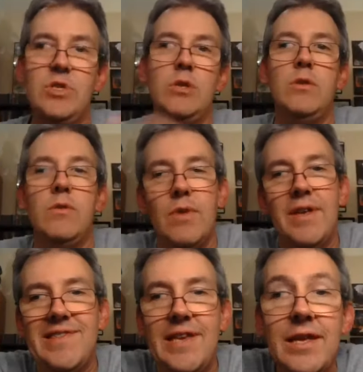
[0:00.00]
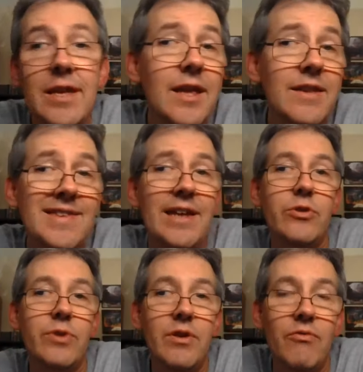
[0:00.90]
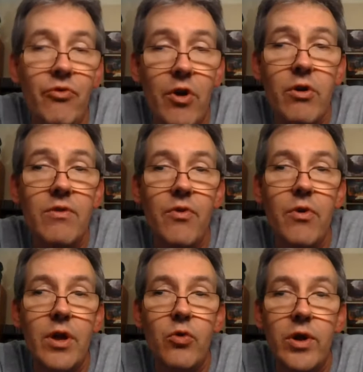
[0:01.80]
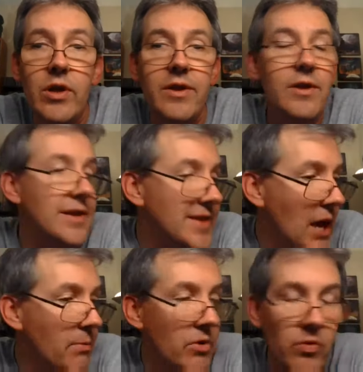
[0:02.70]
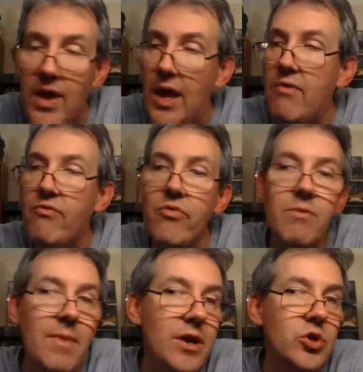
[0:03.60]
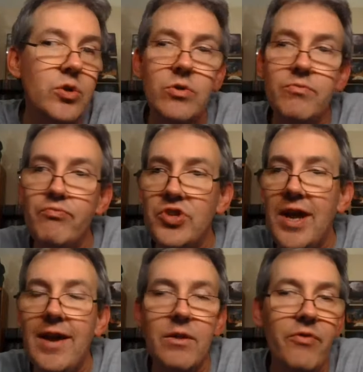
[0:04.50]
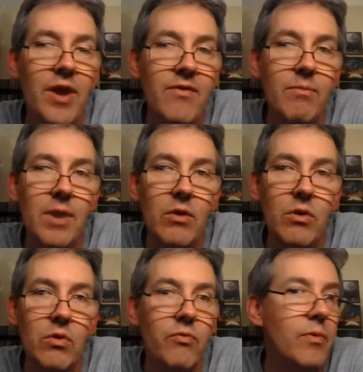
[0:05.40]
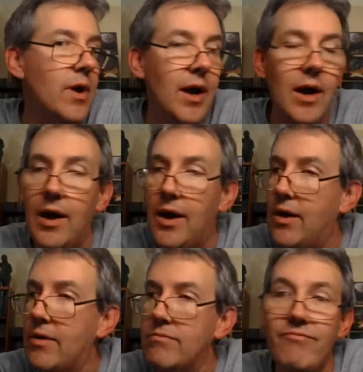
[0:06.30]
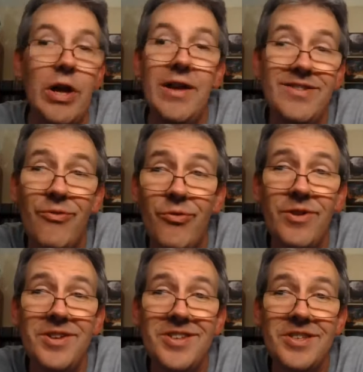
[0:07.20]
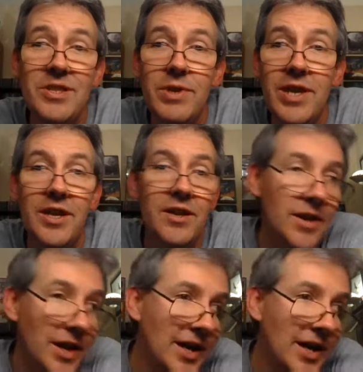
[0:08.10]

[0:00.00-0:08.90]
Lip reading: a scene can get saturated very, very quickly. It's happened with every major style of heavy metal really since the beginning.